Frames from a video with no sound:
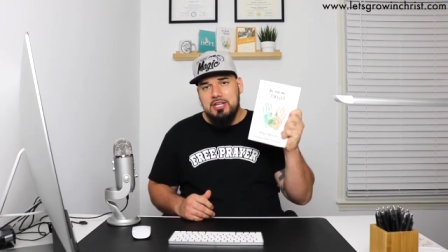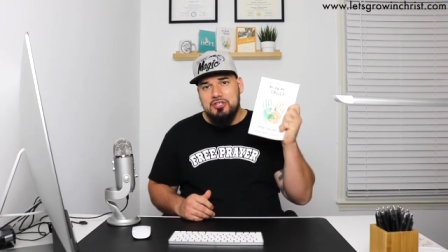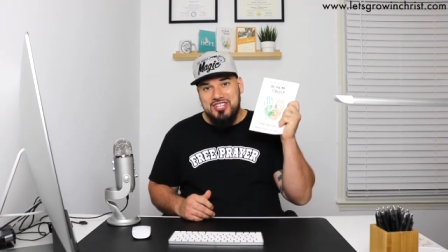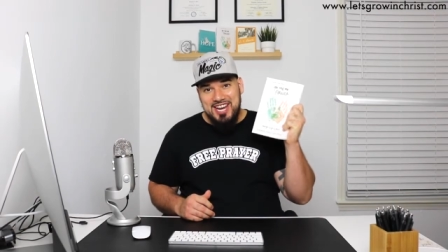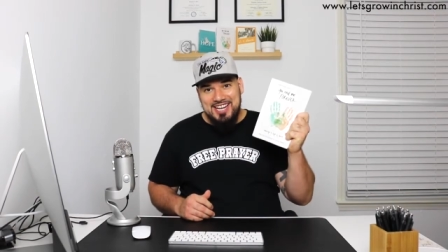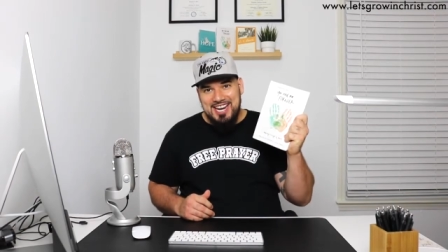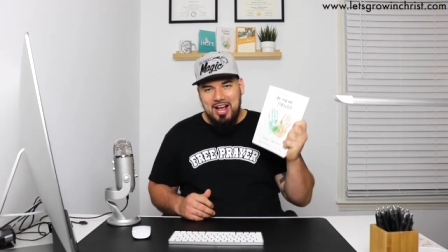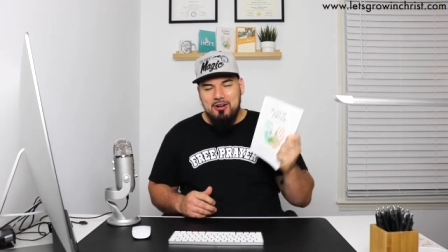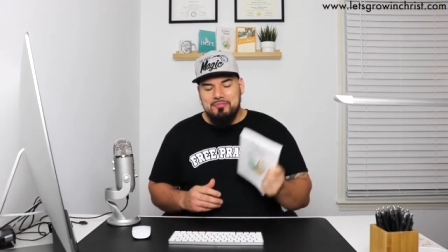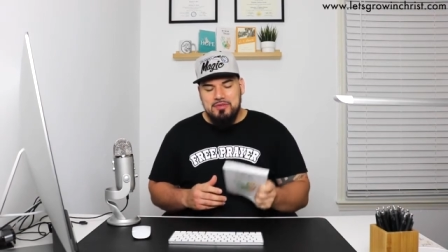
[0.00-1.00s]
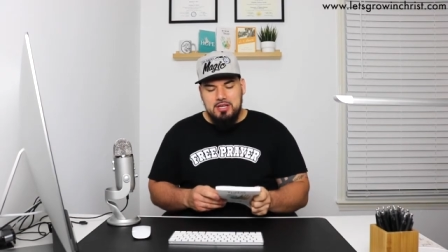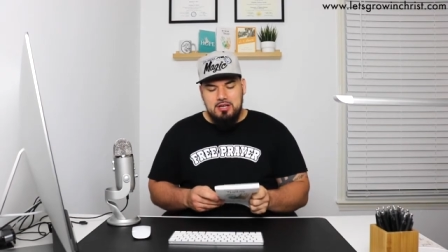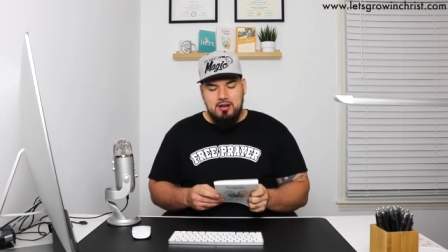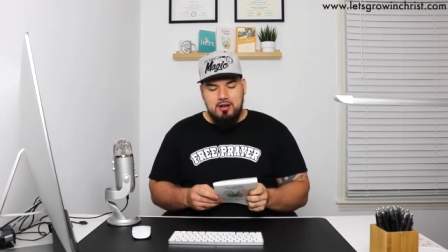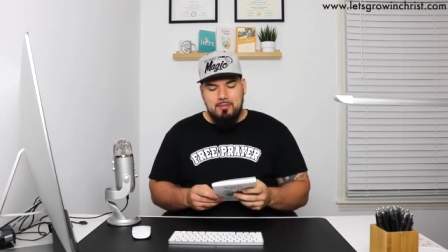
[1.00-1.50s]
Check it out.
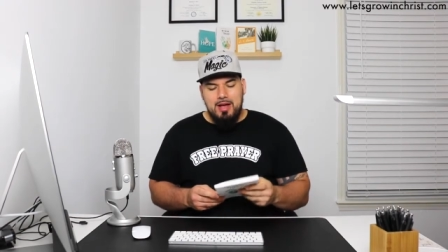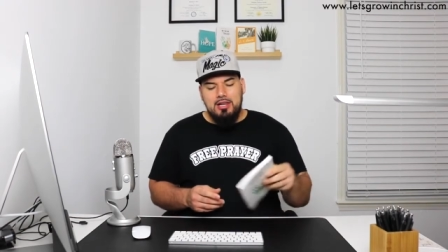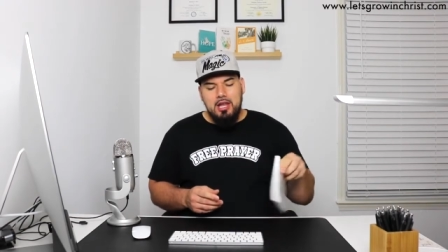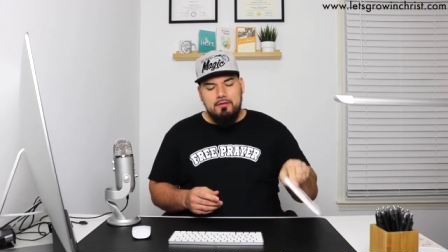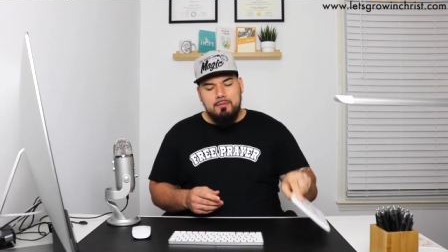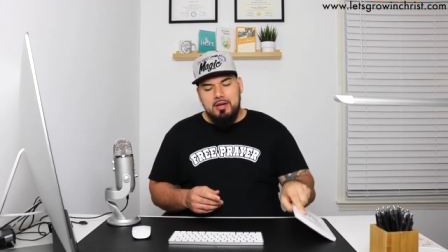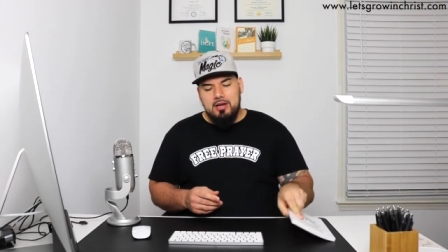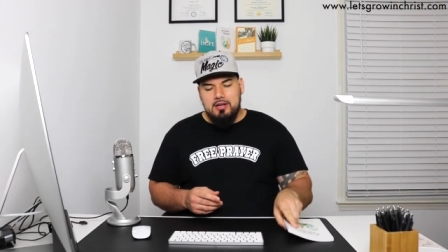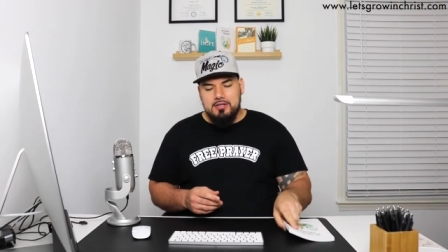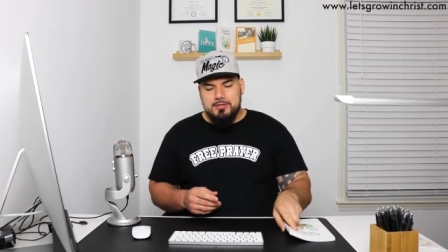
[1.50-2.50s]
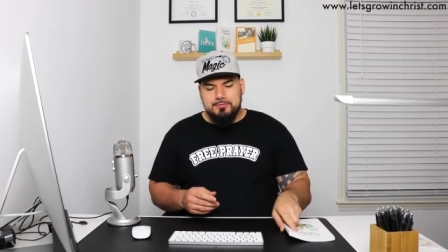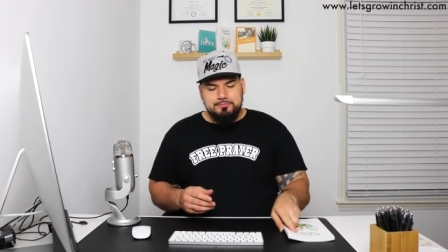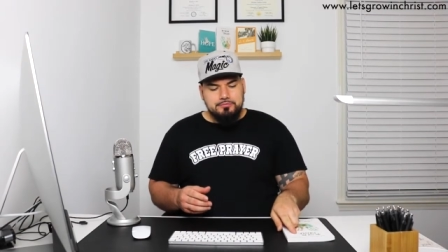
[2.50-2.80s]
Um, I love it because